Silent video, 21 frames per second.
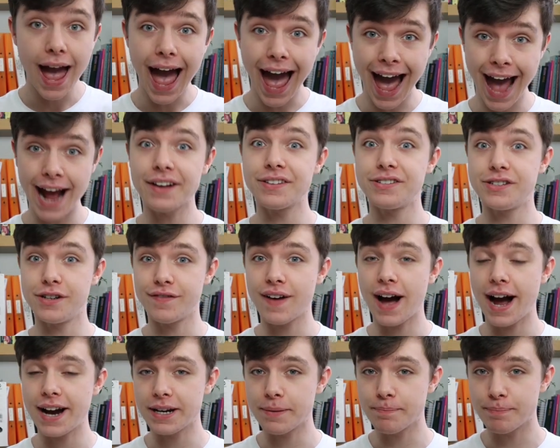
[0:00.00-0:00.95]
x
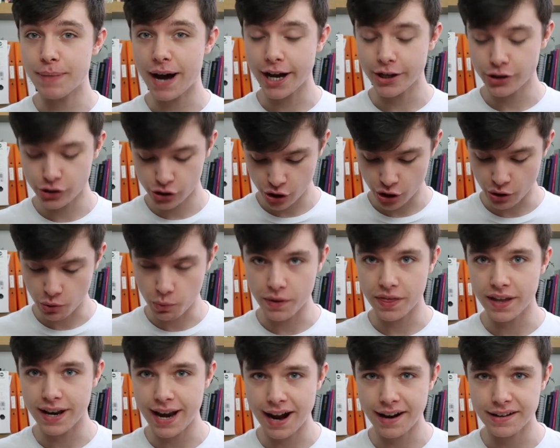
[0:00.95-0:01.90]
divided by 2
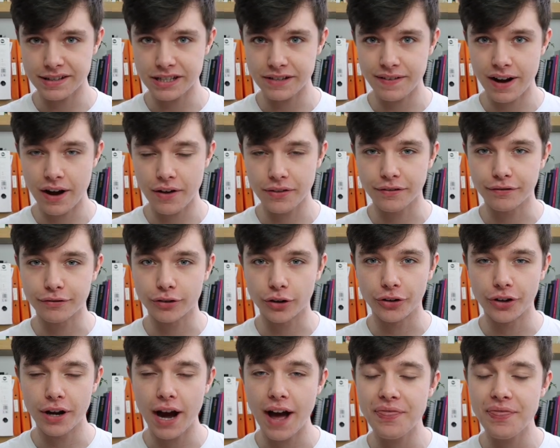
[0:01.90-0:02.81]
with a negative out the front.